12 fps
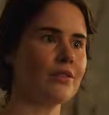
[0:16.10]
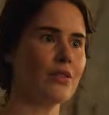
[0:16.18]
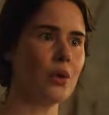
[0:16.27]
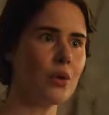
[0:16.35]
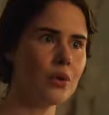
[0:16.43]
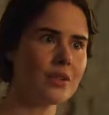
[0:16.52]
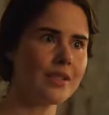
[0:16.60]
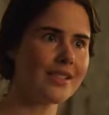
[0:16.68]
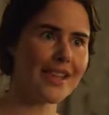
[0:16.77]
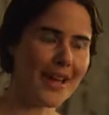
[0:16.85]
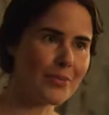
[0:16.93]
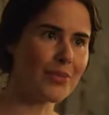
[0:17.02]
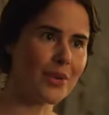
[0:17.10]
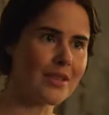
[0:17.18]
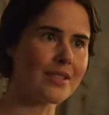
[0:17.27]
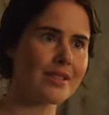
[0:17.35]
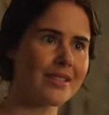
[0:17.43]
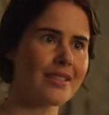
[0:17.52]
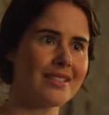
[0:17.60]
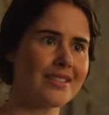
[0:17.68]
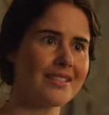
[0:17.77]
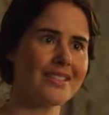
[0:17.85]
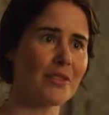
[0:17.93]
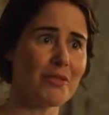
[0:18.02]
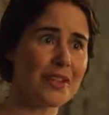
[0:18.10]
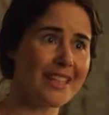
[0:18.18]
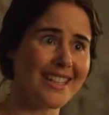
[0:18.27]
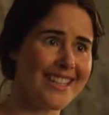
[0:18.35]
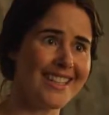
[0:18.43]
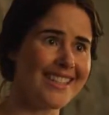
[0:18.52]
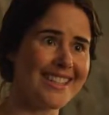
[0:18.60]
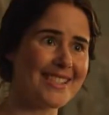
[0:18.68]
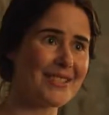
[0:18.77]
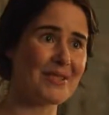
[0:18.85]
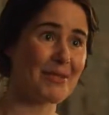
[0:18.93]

Of course, Empress. Mm. Sophocles, he's